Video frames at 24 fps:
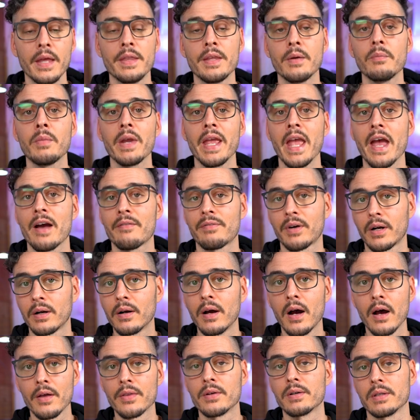And then we have
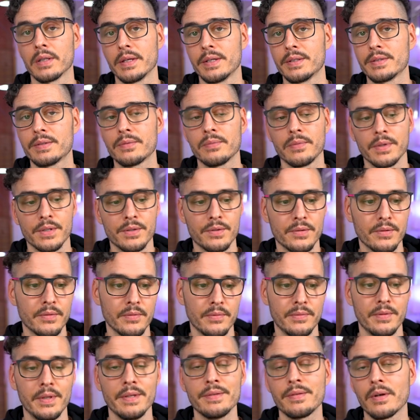our other list,
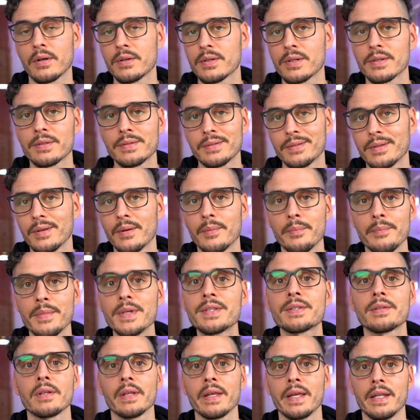which these are just a
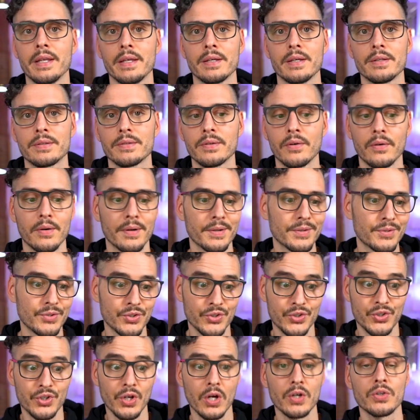miscellaneous or a
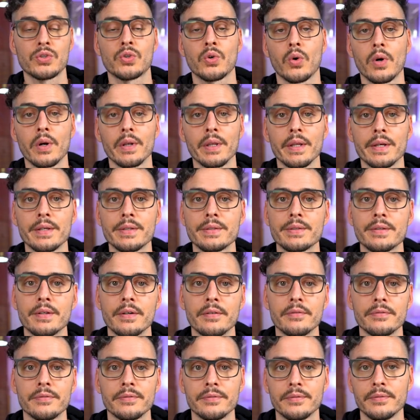junk drawer list
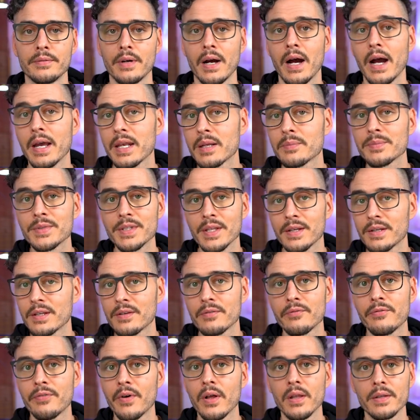of items that
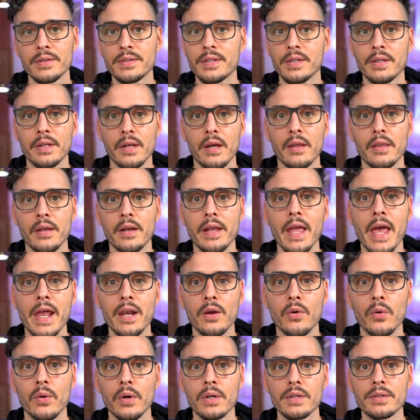didn't fall into the other
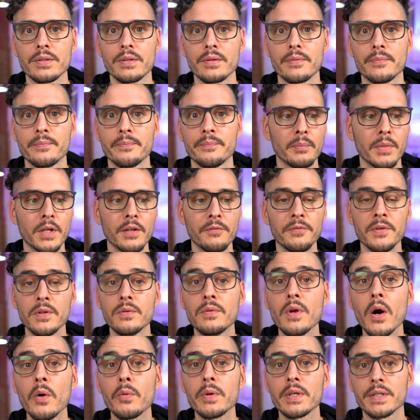categories. But if you
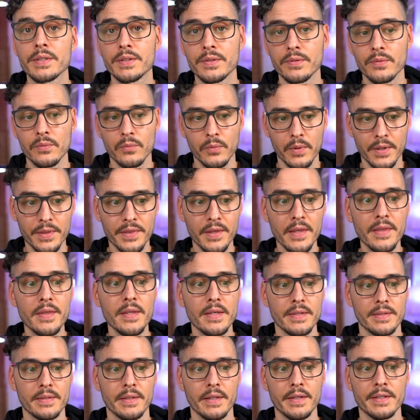notice, within
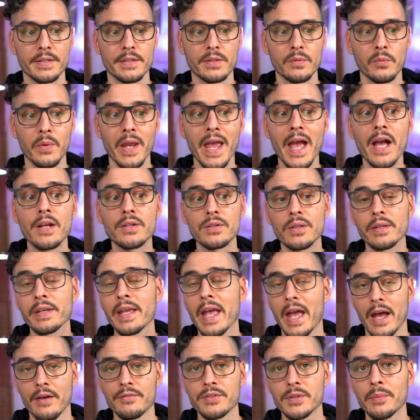these lists, we actually
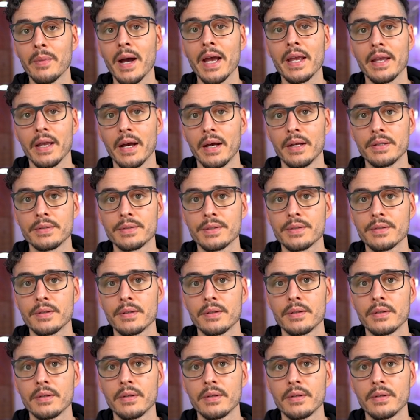have some icons.